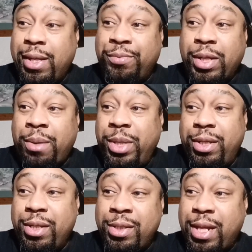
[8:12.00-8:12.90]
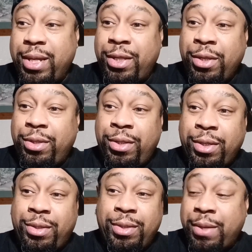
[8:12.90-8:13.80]
I mean, it's like
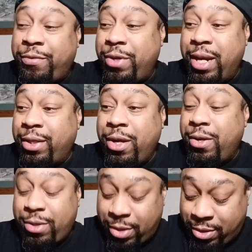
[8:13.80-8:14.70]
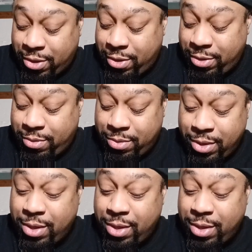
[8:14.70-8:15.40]
if you got a dog, your dog